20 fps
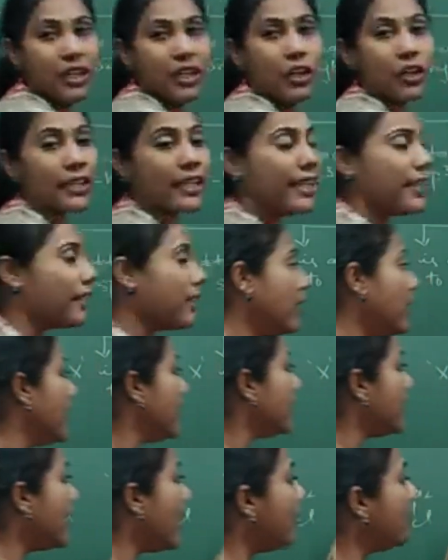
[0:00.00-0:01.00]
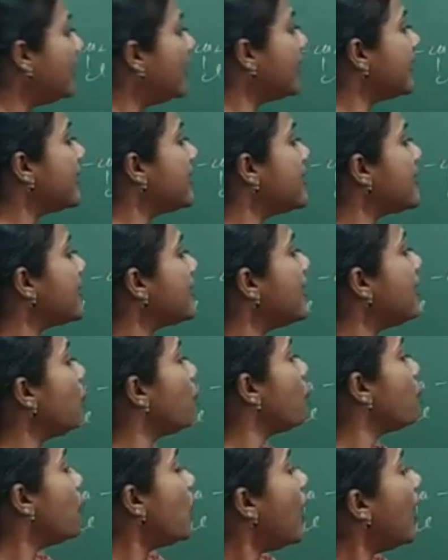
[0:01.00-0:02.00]
Okay, now let us see
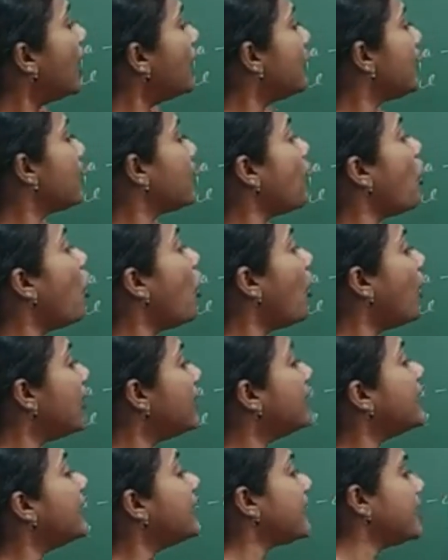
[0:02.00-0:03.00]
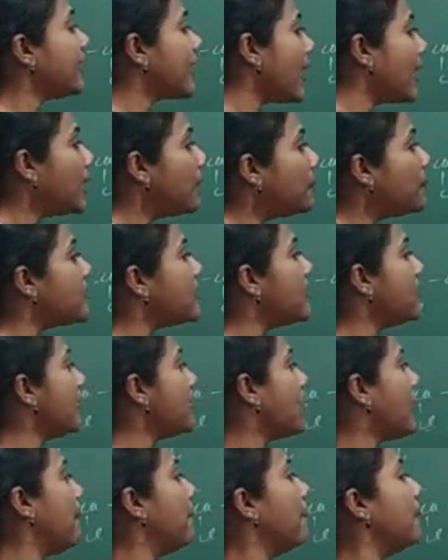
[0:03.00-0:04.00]
what all the types
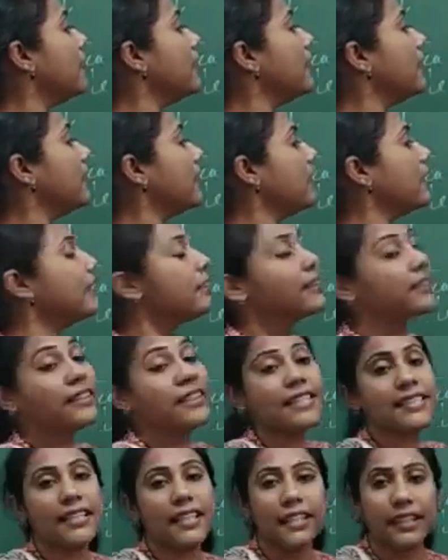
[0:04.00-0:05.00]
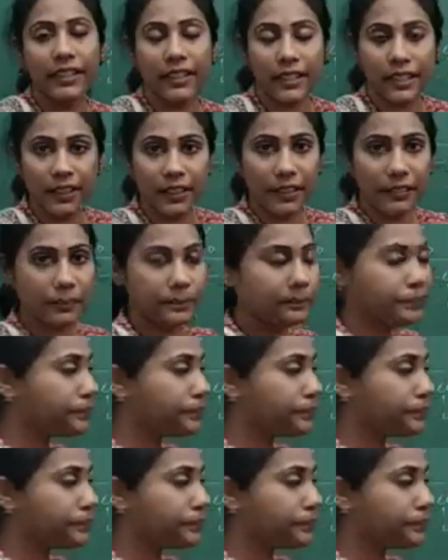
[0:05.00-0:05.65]
that come under this category.